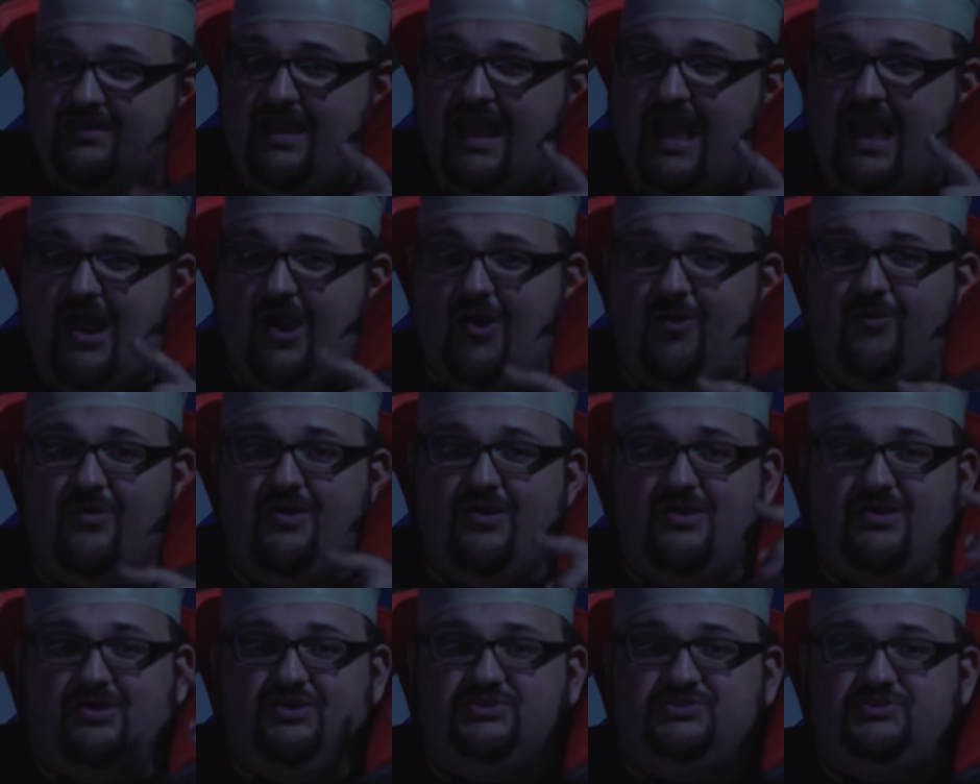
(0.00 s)
Now,
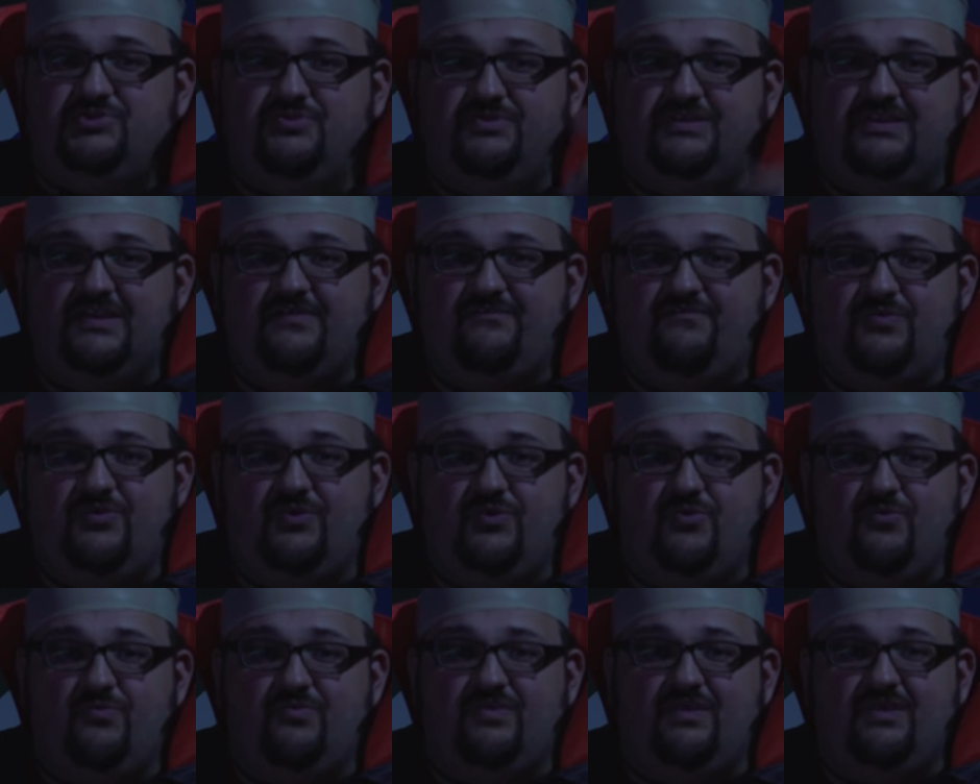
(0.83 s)
to give
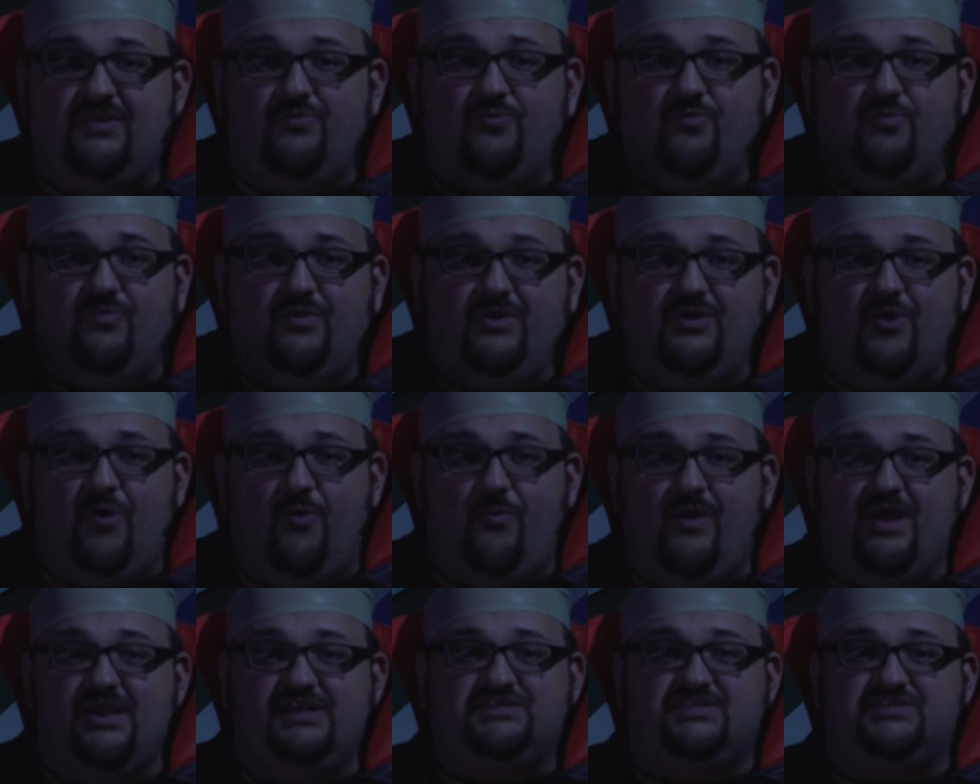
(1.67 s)
you the
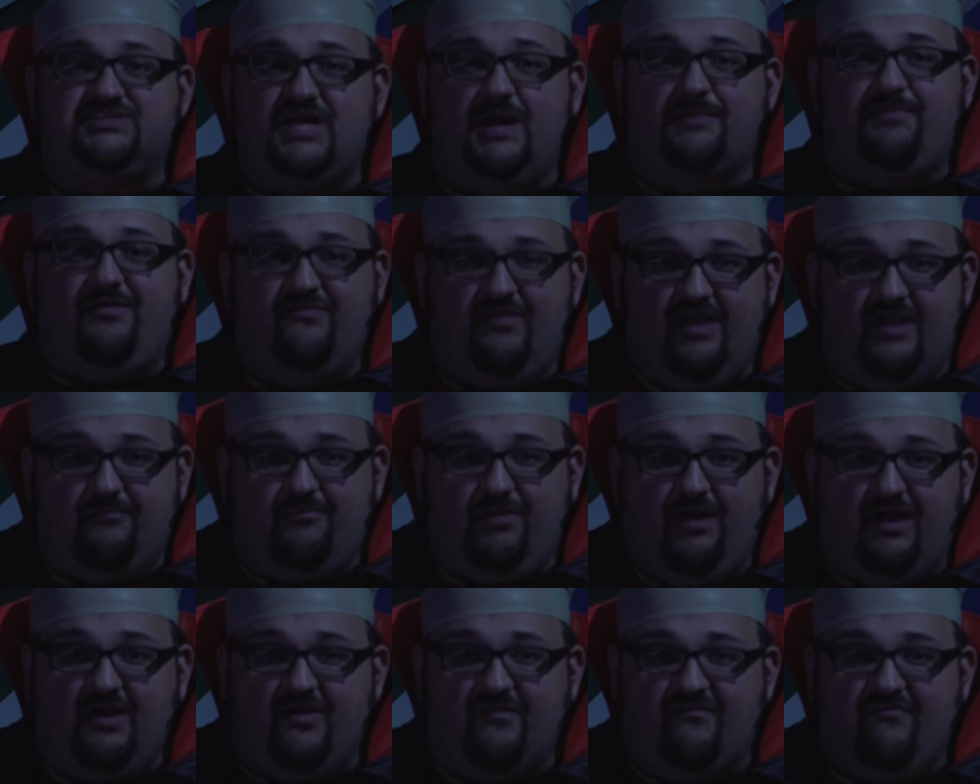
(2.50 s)
real ways to stop a
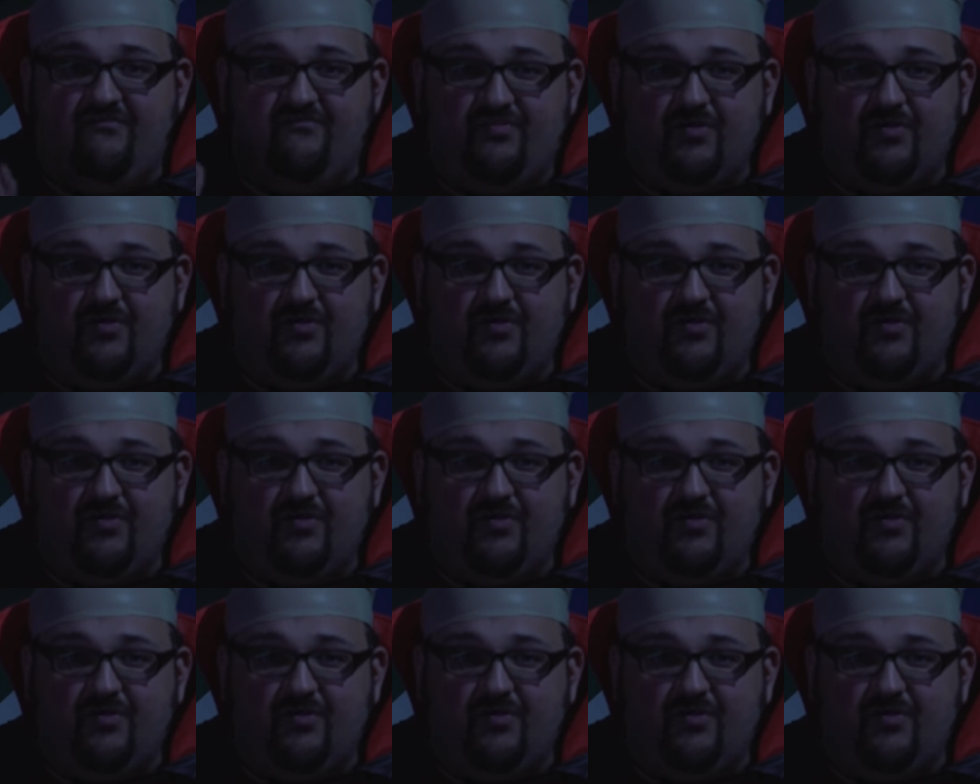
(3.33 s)
vampire.